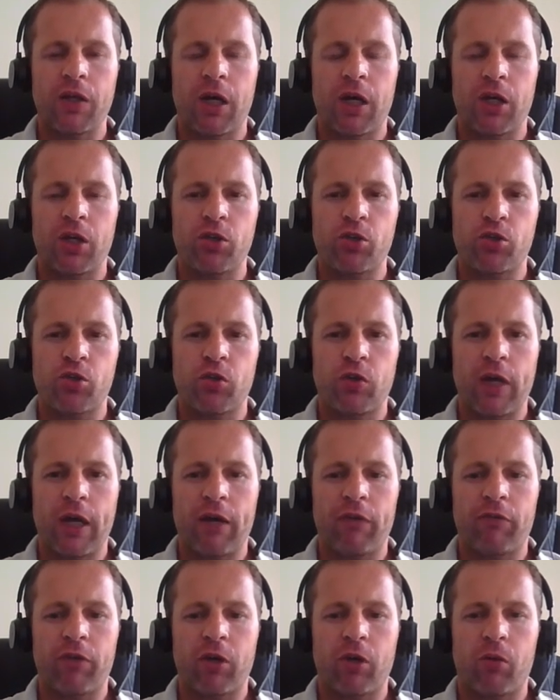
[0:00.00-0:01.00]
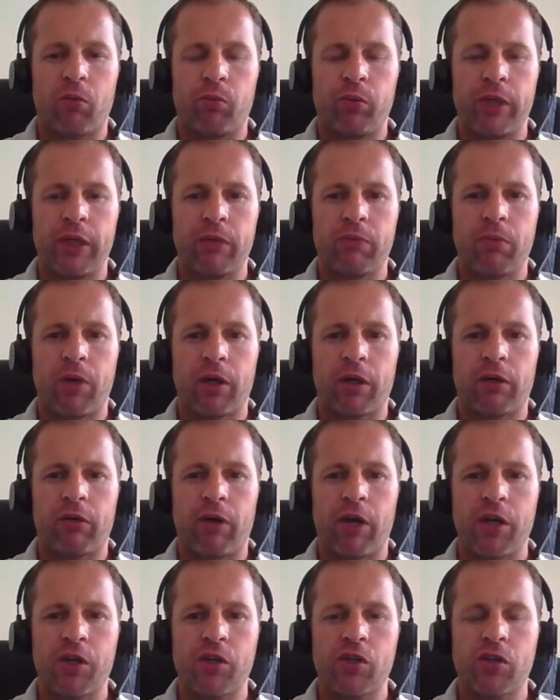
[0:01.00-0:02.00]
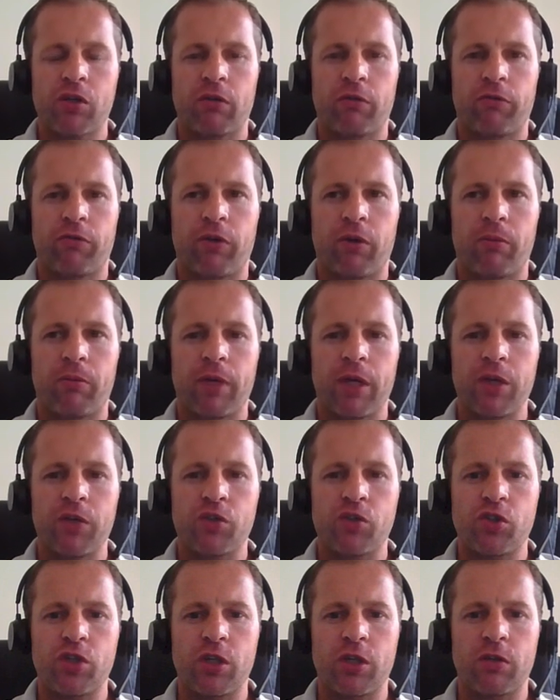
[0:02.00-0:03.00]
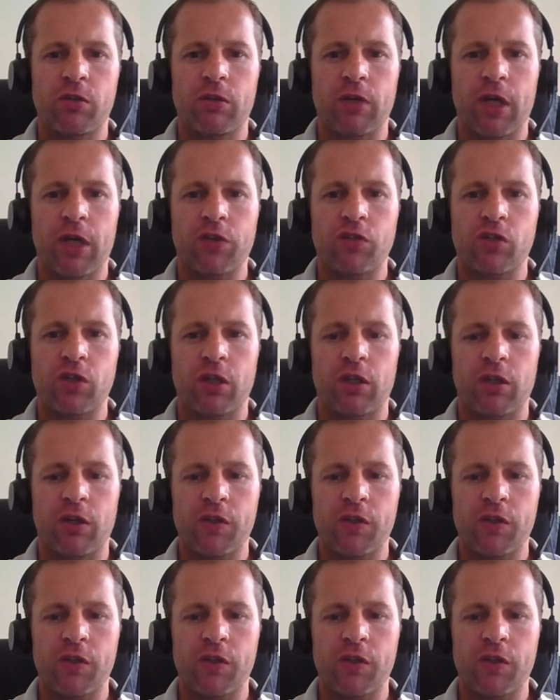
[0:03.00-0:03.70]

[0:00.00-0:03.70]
you should have a complete migration from SG to XG.